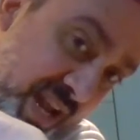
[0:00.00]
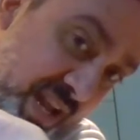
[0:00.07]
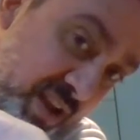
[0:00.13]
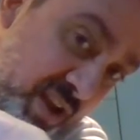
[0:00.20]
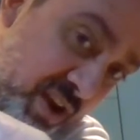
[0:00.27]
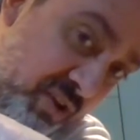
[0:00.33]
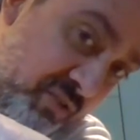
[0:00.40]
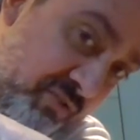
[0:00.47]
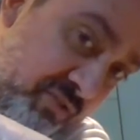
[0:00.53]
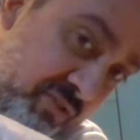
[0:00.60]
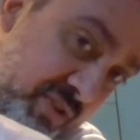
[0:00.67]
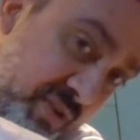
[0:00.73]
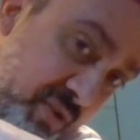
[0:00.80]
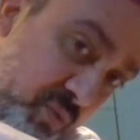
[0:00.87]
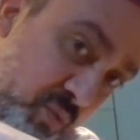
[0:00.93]
They
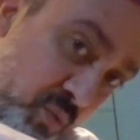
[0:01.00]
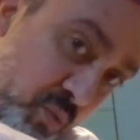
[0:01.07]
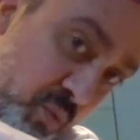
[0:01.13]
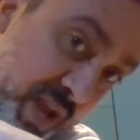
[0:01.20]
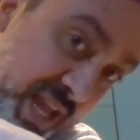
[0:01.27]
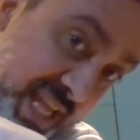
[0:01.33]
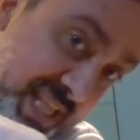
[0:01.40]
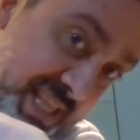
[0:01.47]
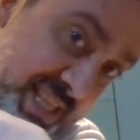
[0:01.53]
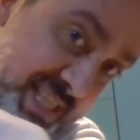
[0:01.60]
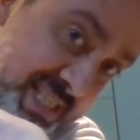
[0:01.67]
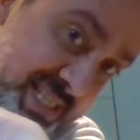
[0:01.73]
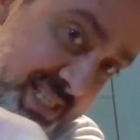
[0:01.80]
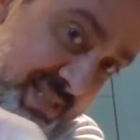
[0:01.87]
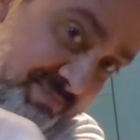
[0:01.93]
used to put that
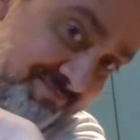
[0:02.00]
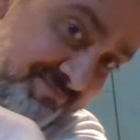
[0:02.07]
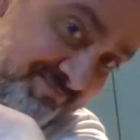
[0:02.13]
and